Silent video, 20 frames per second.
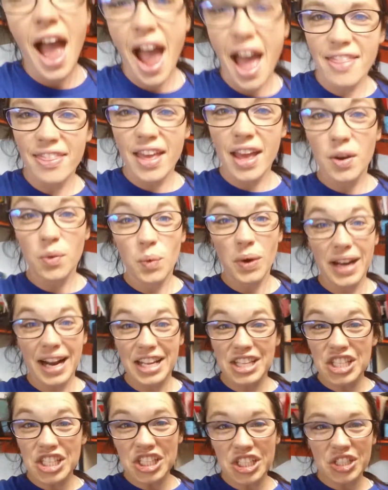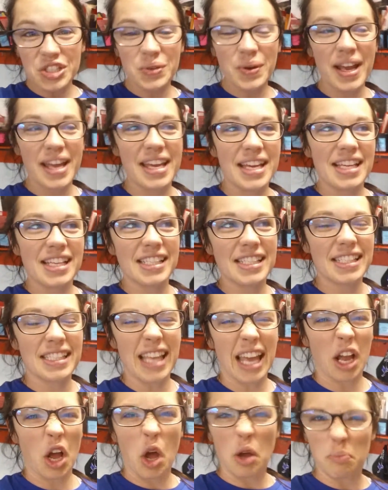And then what I do is
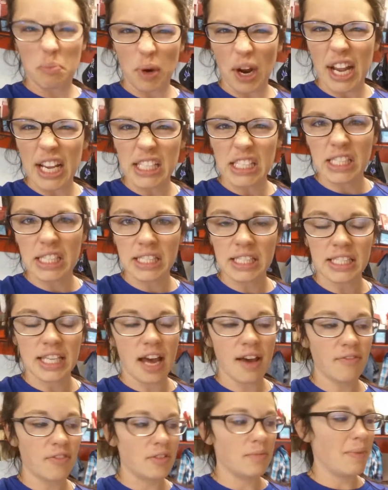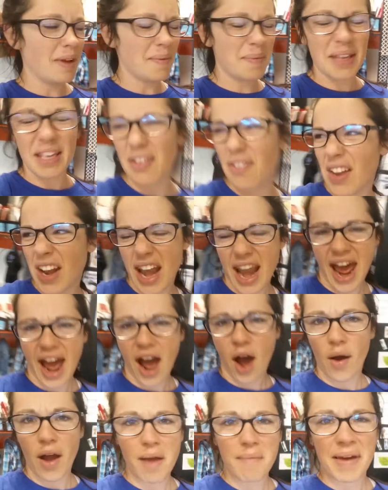like on breaks and stuff, and maybe even
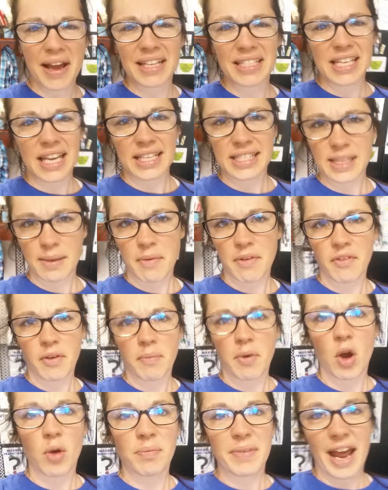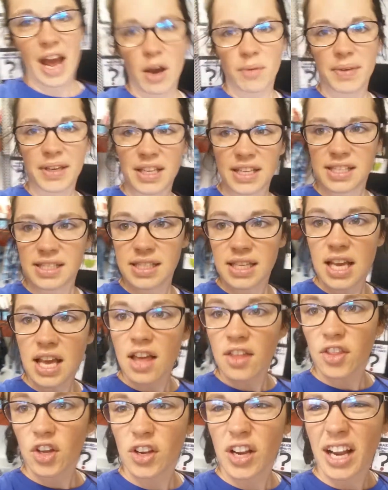now, I might take some of them home now because
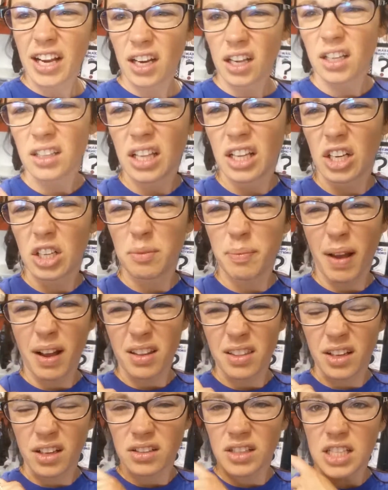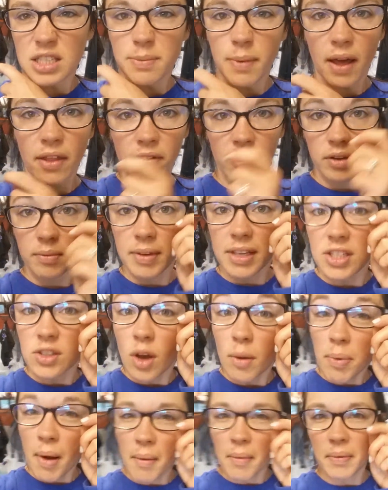they're kind of cluttered back there and that's bothering me.
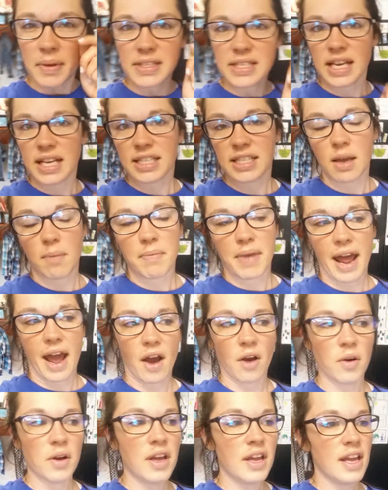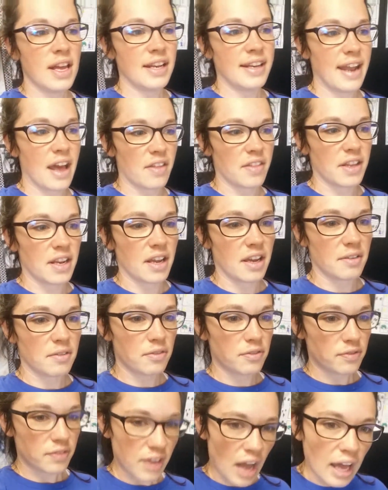So I'll probably take some now that
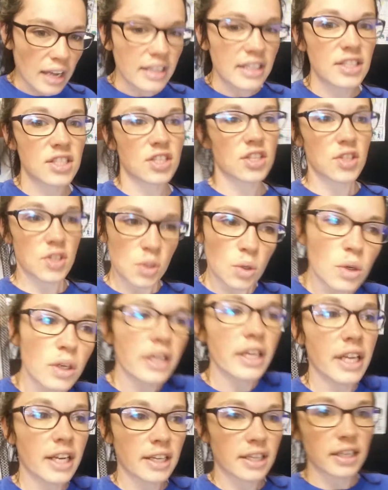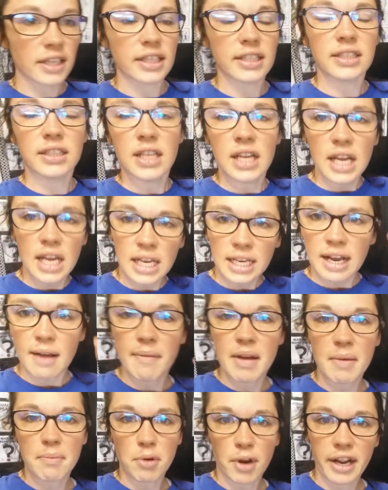I've gotten into the school year and
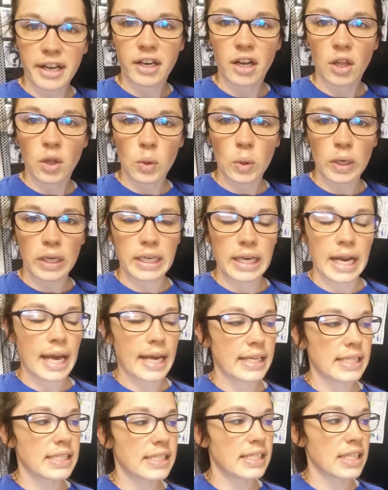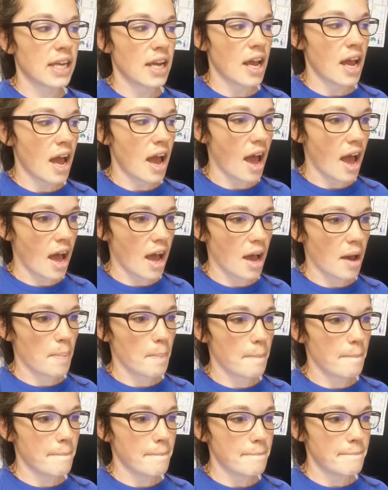got my brain all organized.
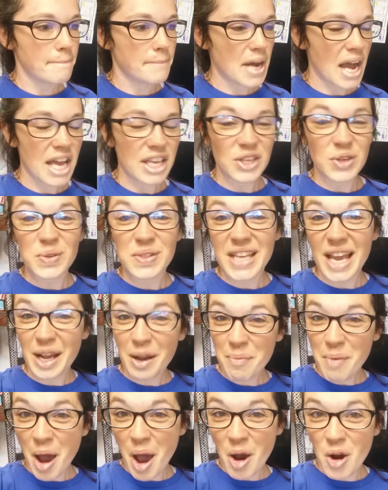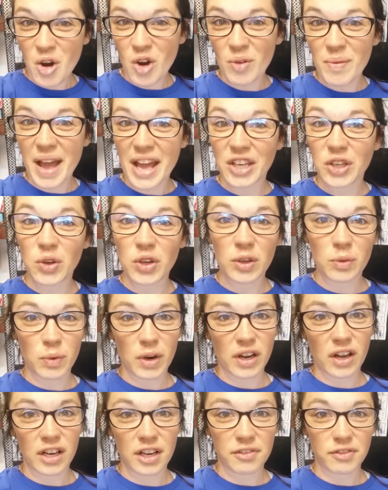But you take them home and you can
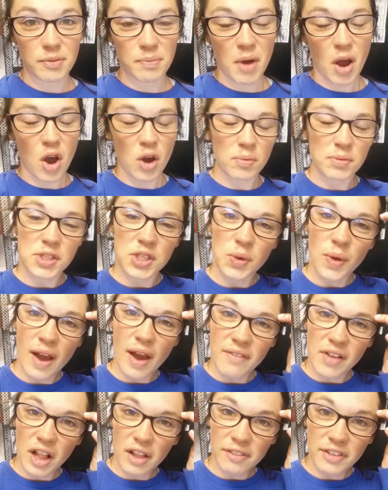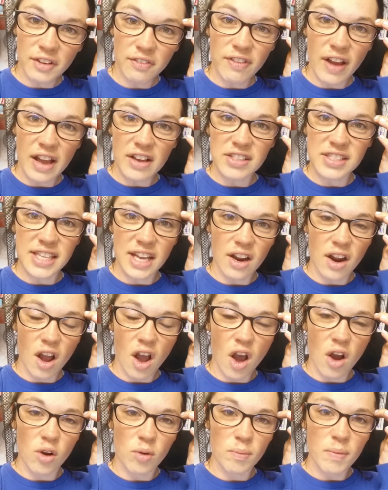work on it from home. So you have all of your files there at
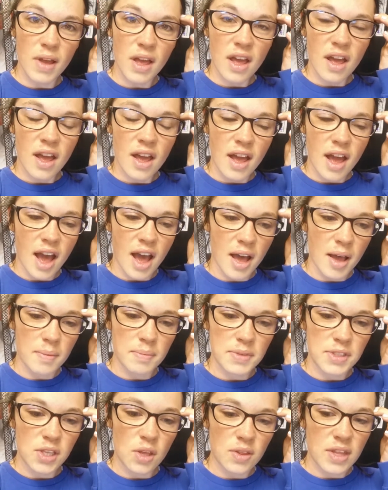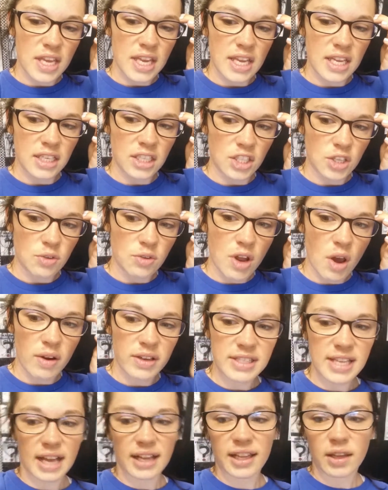home. So then you know
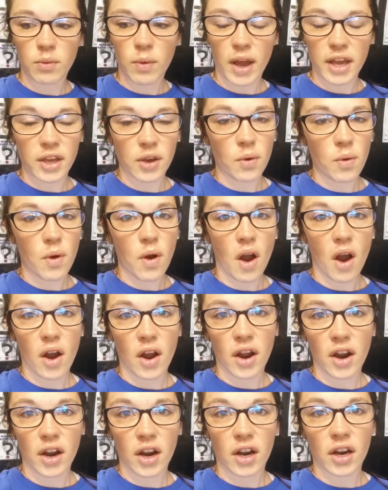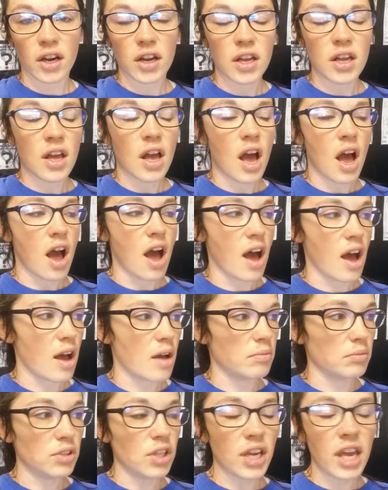exactly what you are
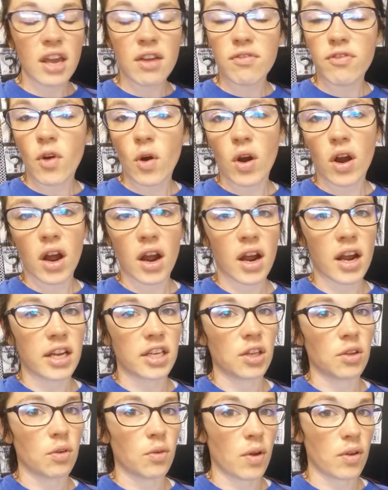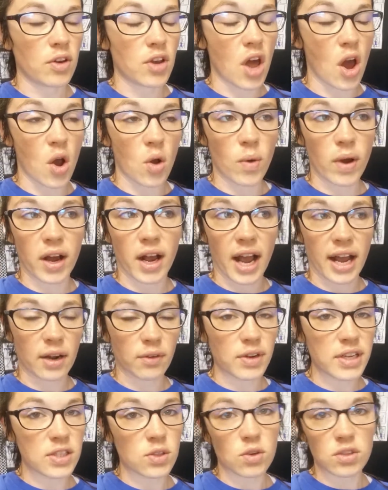looking for, and you know what kind
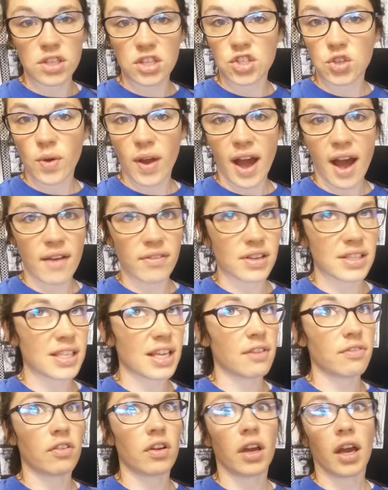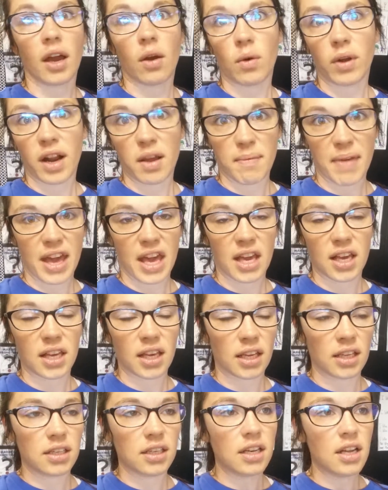of resources you have, because I forget what I
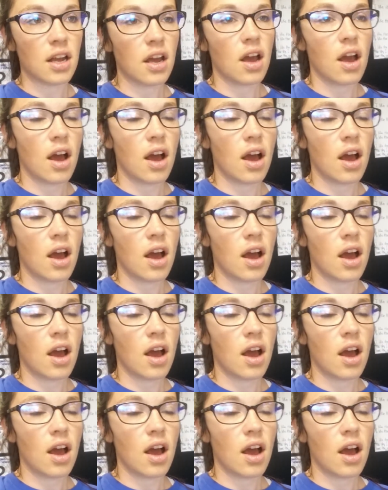make and